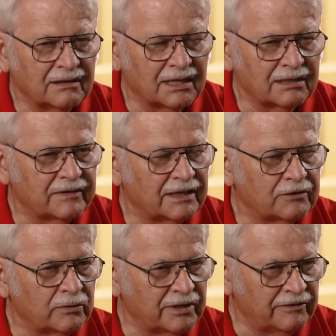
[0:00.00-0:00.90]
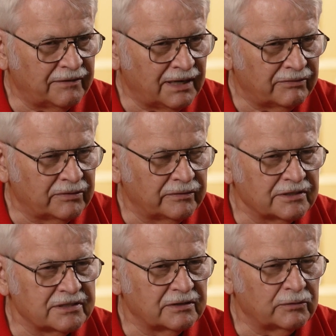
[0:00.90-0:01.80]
out of that 25 of us,